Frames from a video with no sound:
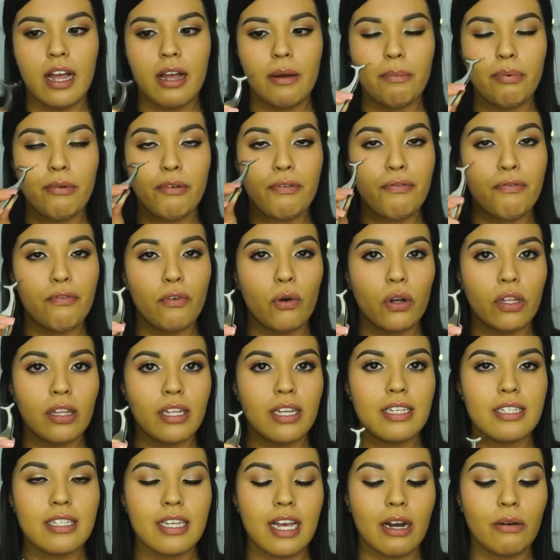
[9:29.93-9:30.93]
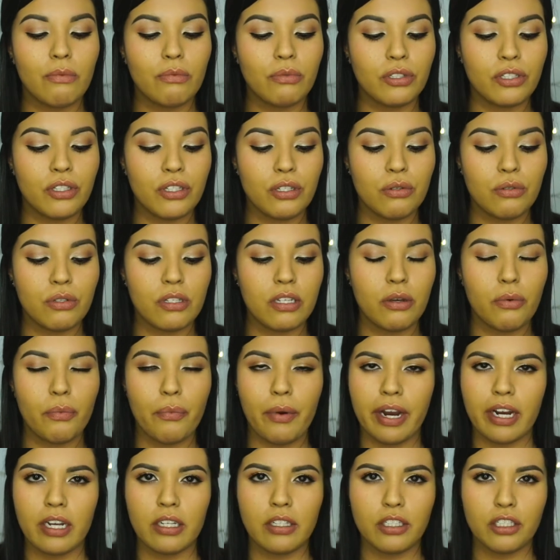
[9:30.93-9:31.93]
Before this, I was using
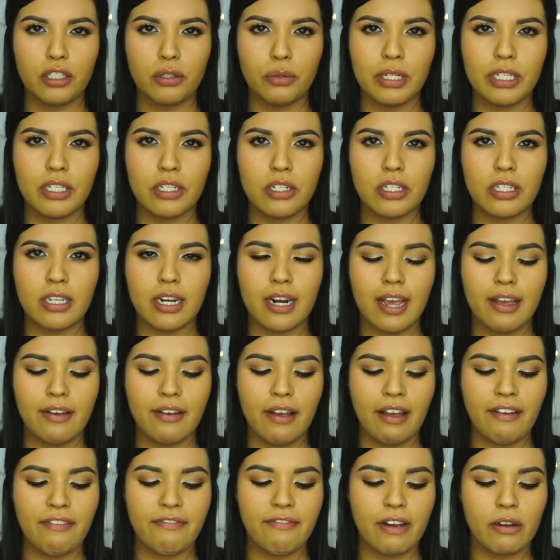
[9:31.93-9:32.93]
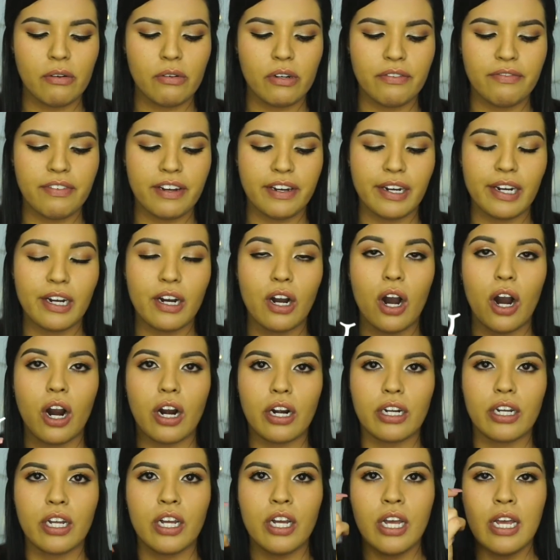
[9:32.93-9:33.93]
regular tweezers, and I found it very
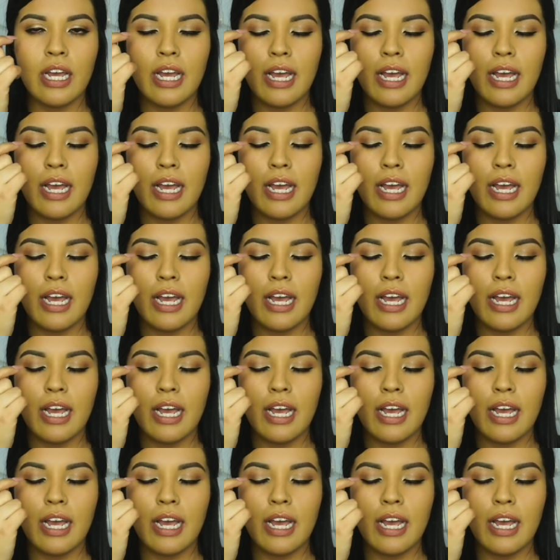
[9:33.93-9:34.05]
hard.